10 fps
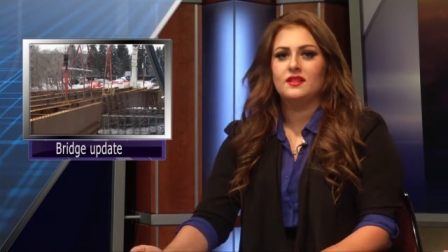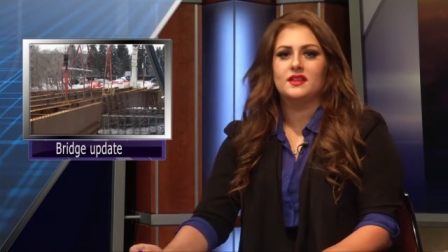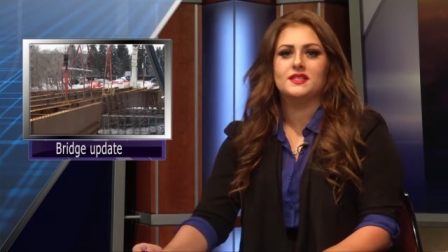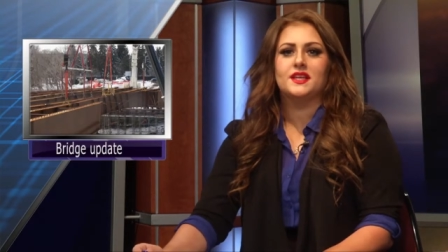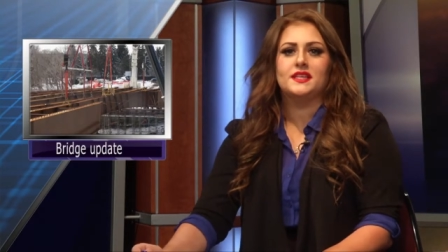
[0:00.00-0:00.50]
The
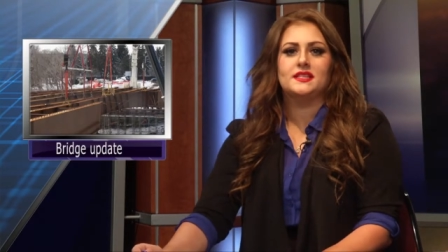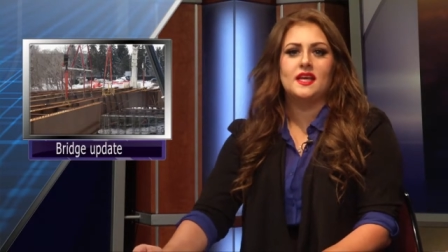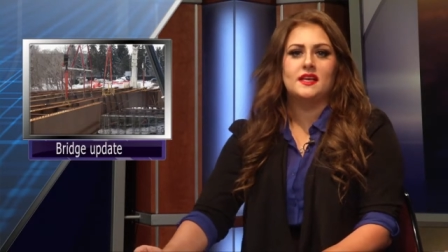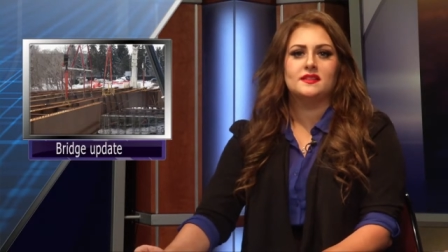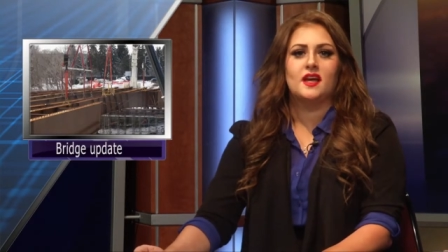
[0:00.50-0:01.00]
city
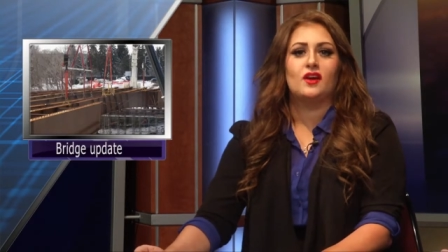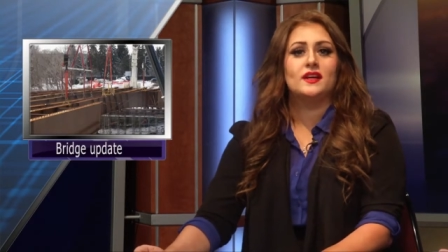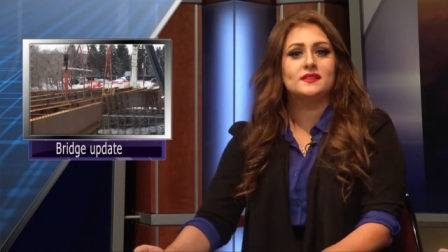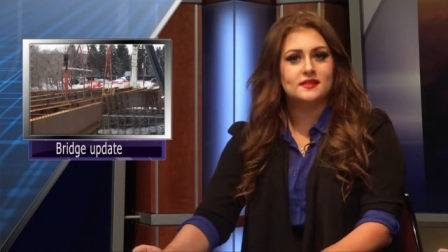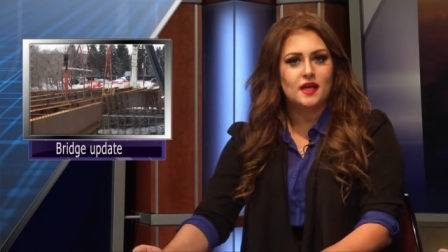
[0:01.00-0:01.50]
says there
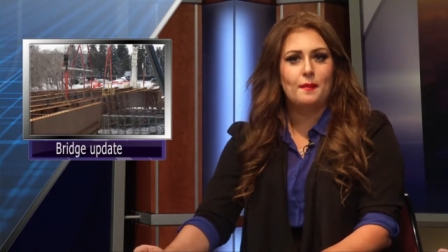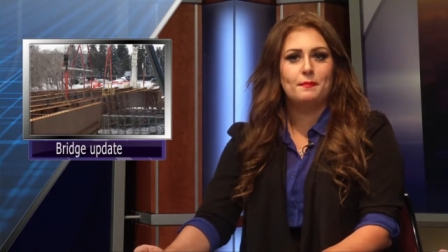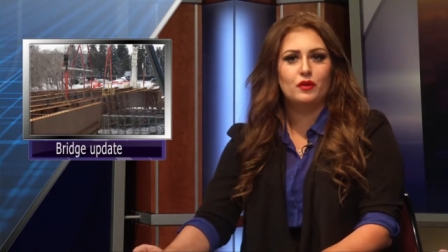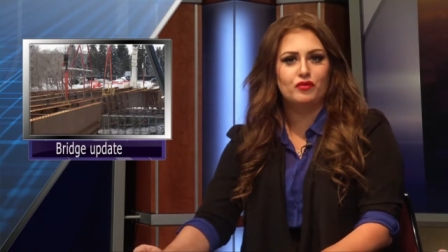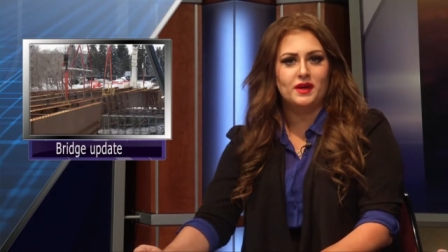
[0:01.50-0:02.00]
is some
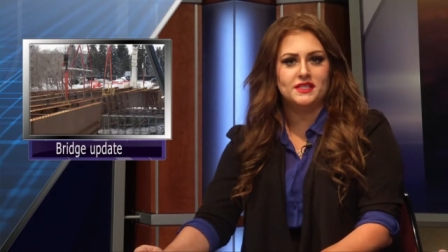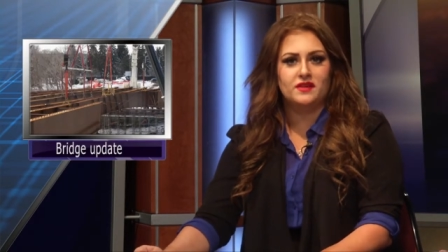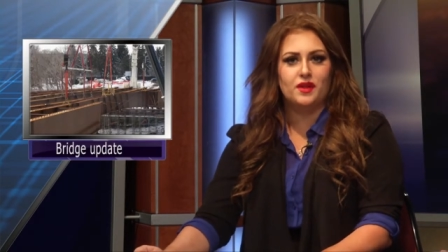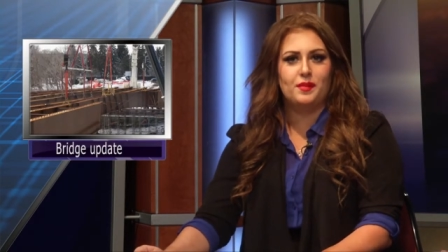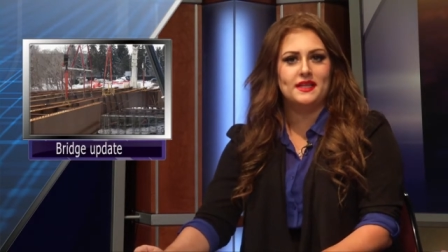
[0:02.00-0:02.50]
movement of
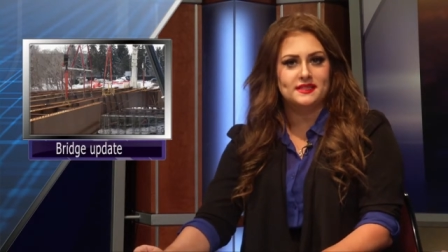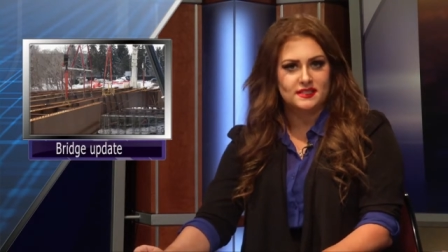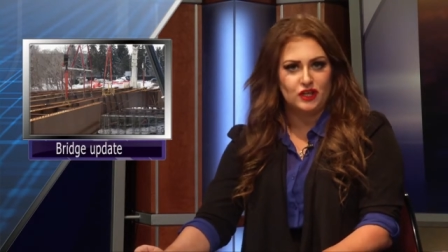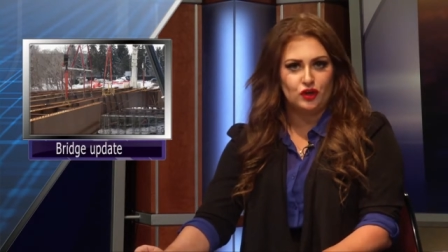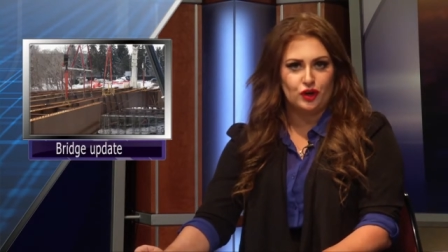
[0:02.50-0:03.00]
the bent
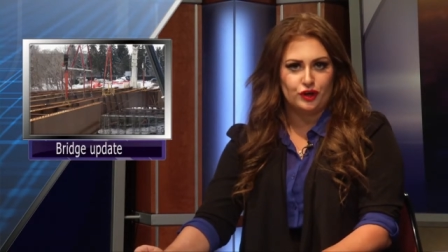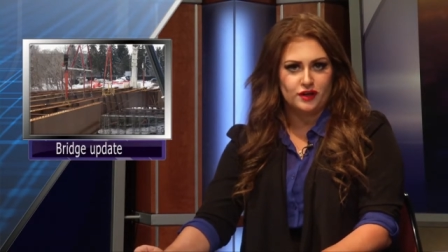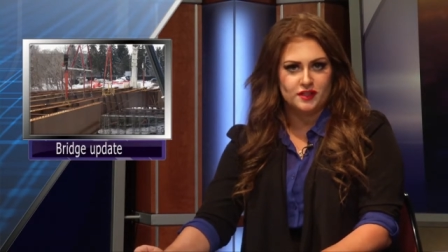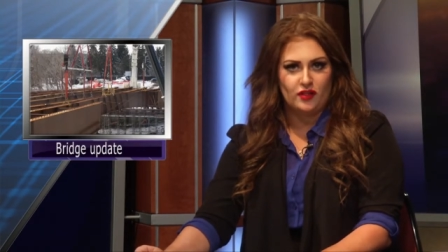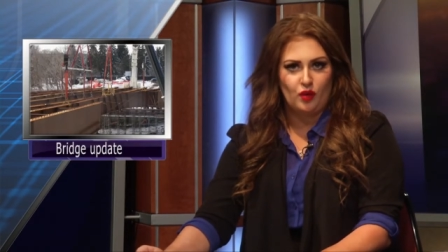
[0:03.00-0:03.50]
steel
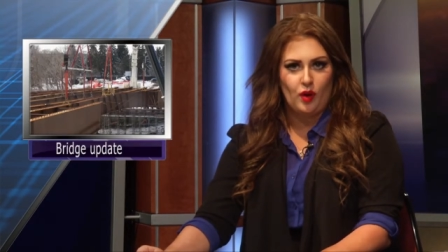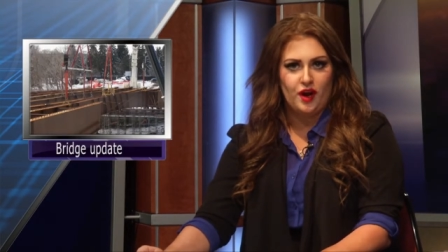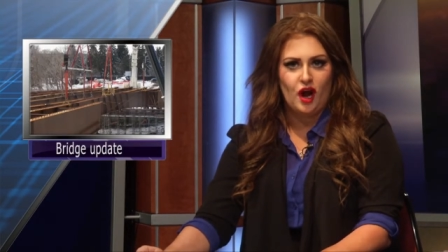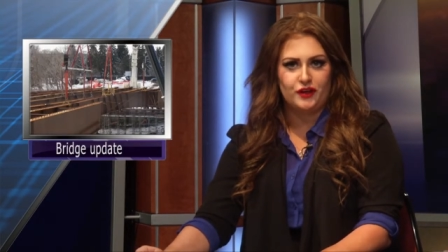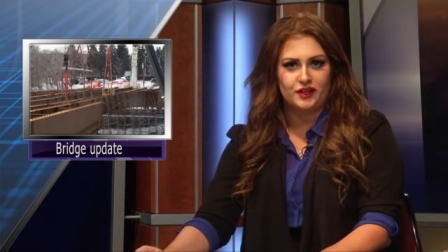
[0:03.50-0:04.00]
girders on the
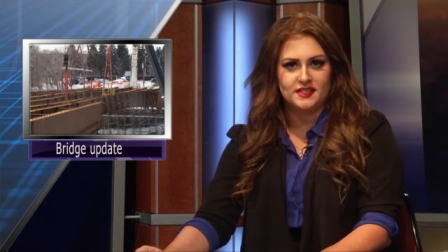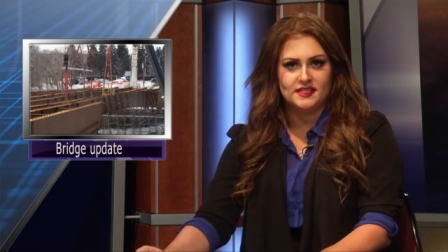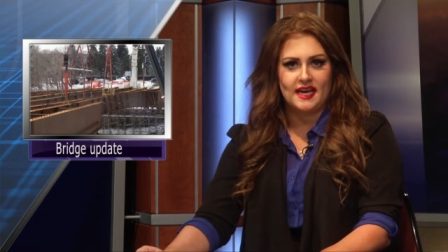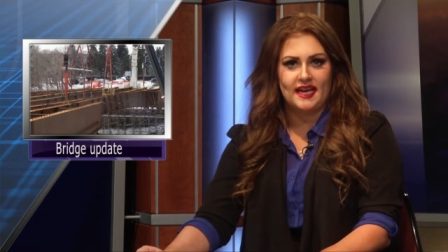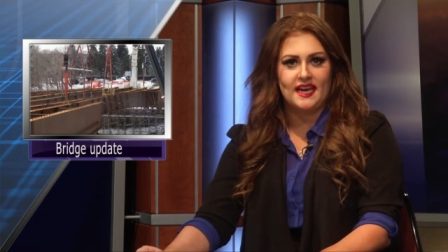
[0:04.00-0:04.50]

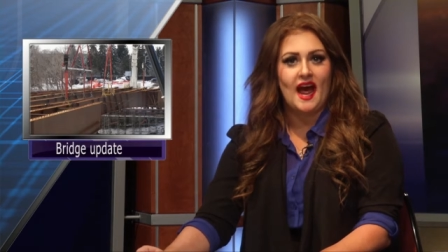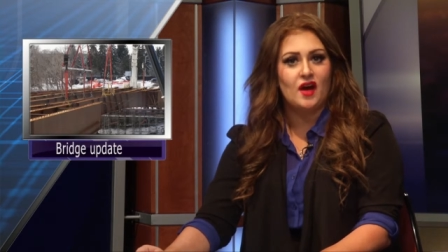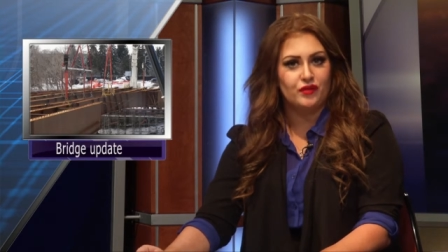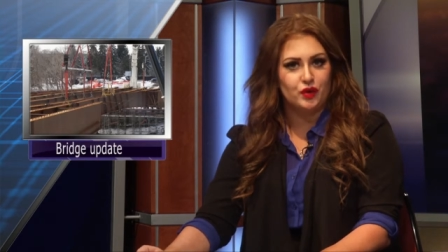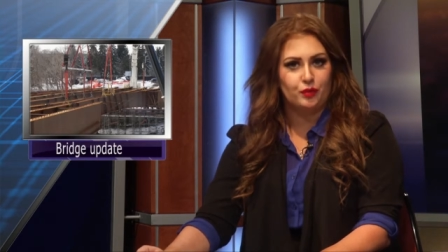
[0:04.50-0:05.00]
102nd
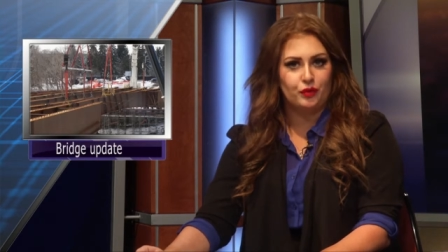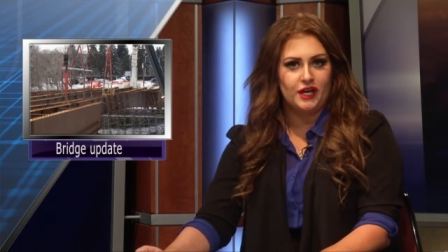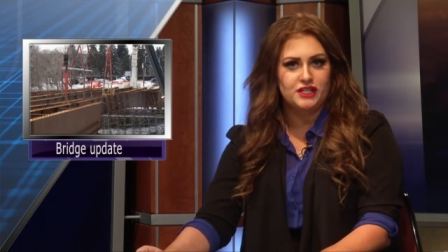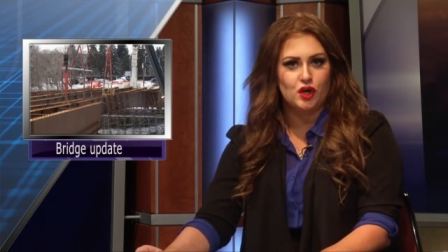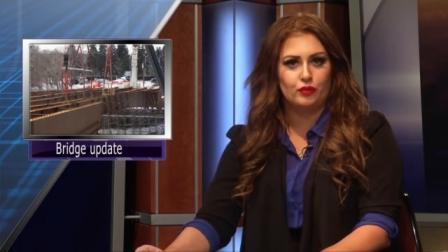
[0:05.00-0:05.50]
Avenue
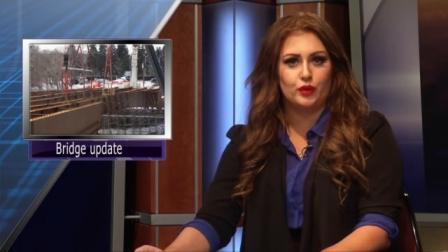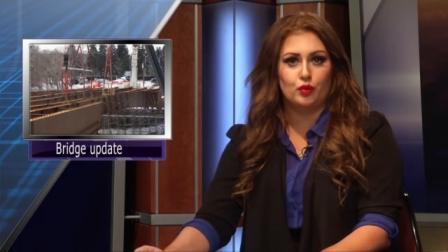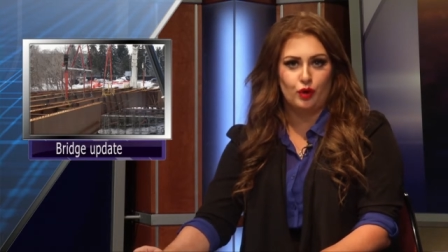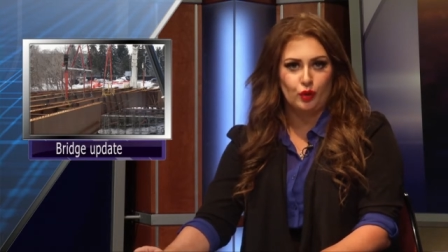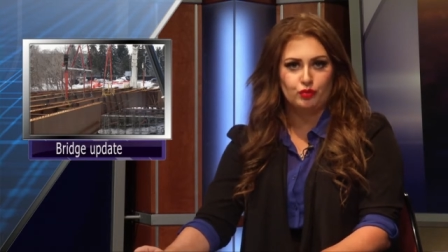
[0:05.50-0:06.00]
Bridge over
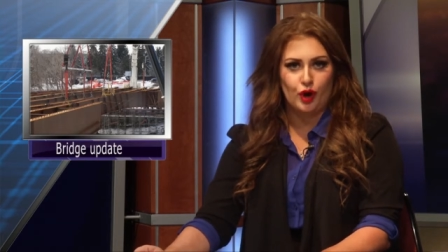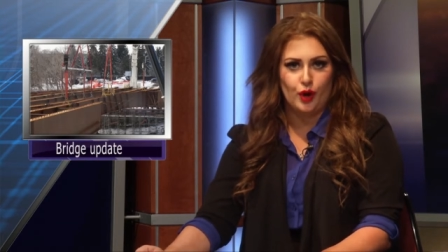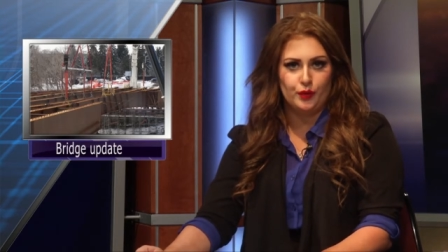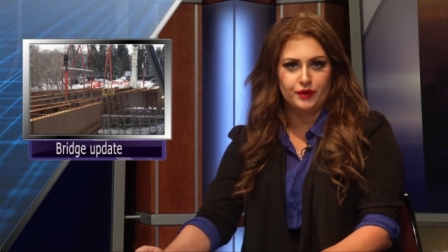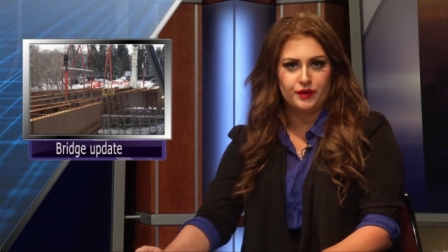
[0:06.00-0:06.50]
Groat
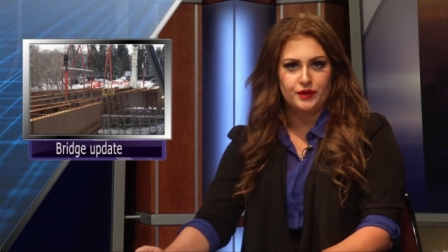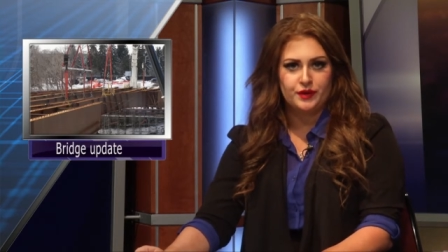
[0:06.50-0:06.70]
Road.